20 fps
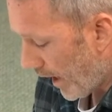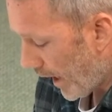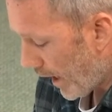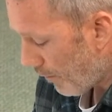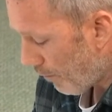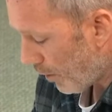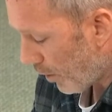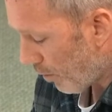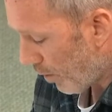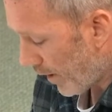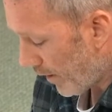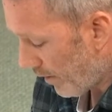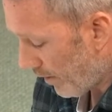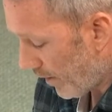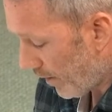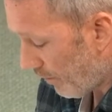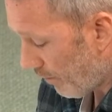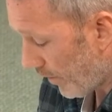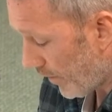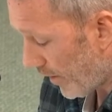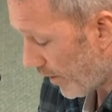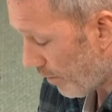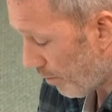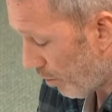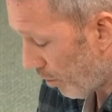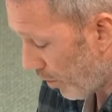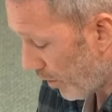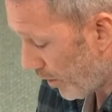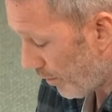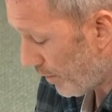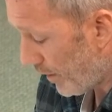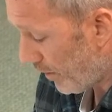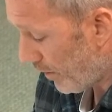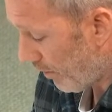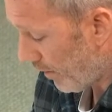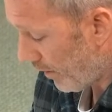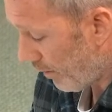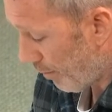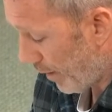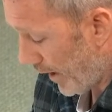I am requesting for this board to be
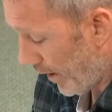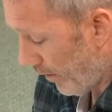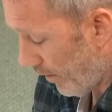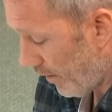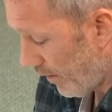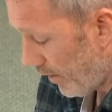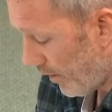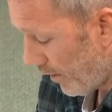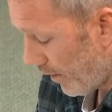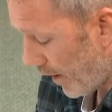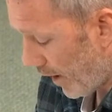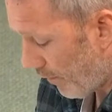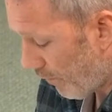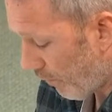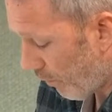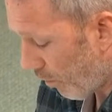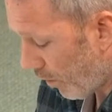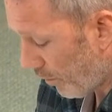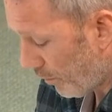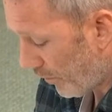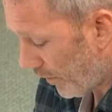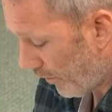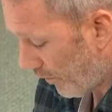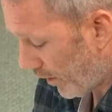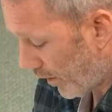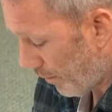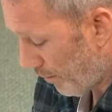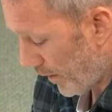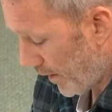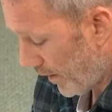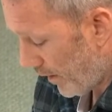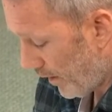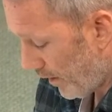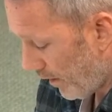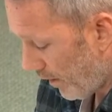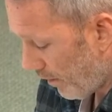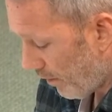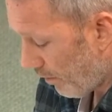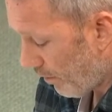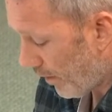transparent and form such a committee
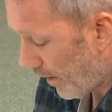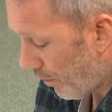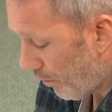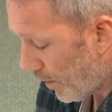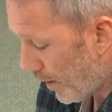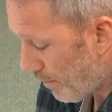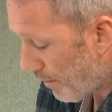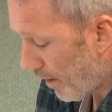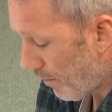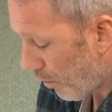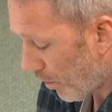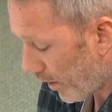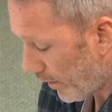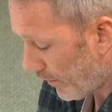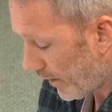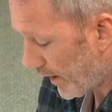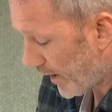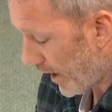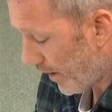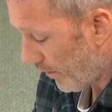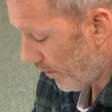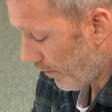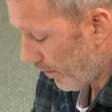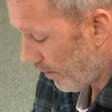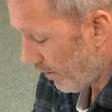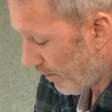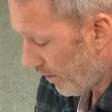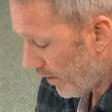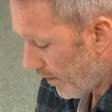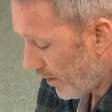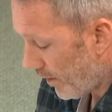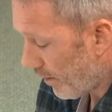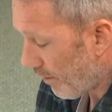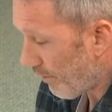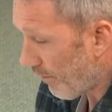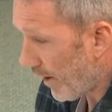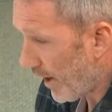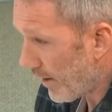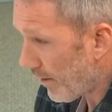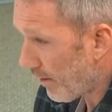so that we may work together to
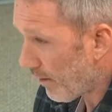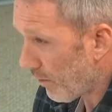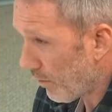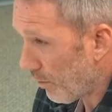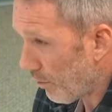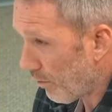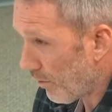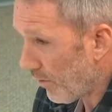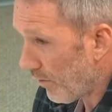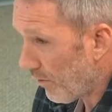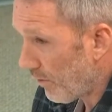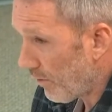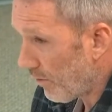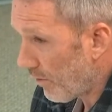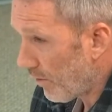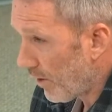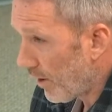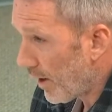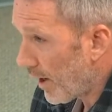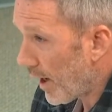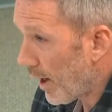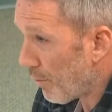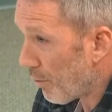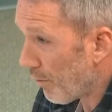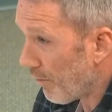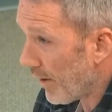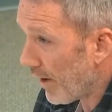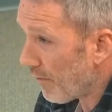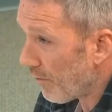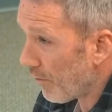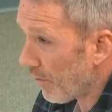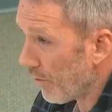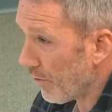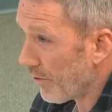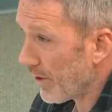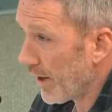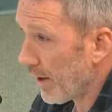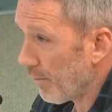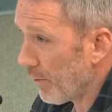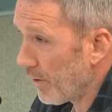find solutions and prevent
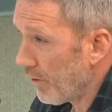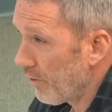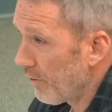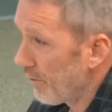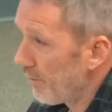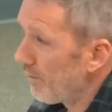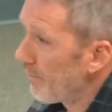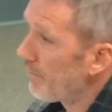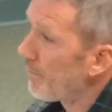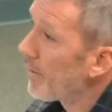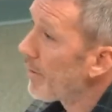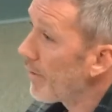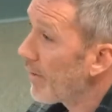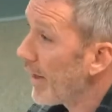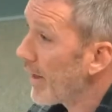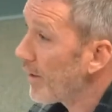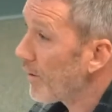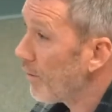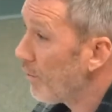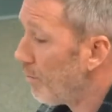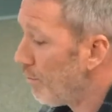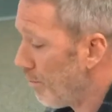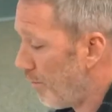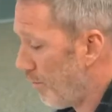further damage. Thank you.